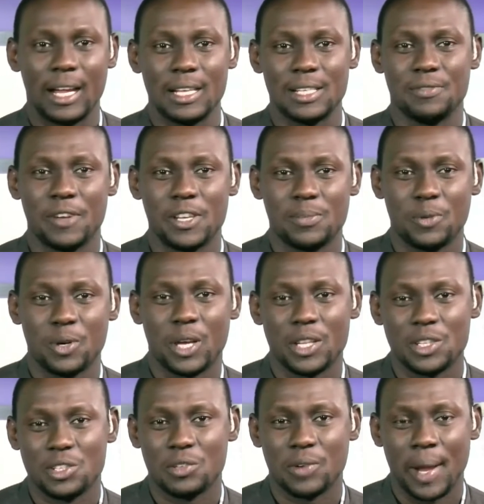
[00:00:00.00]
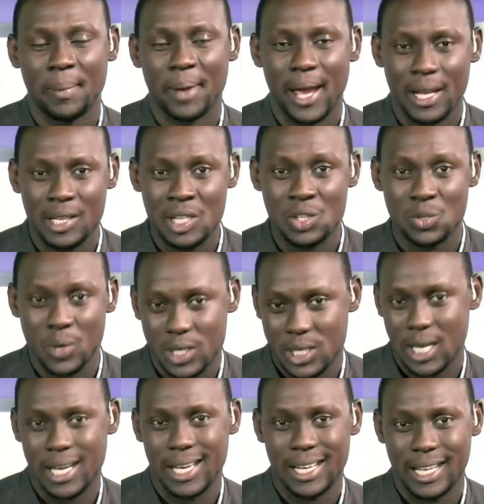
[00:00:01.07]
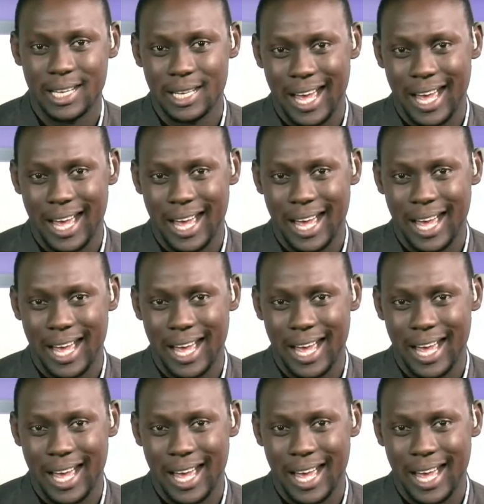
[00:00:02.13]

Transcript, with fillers: Uh, that is Facebook, Instagram, and Twitter.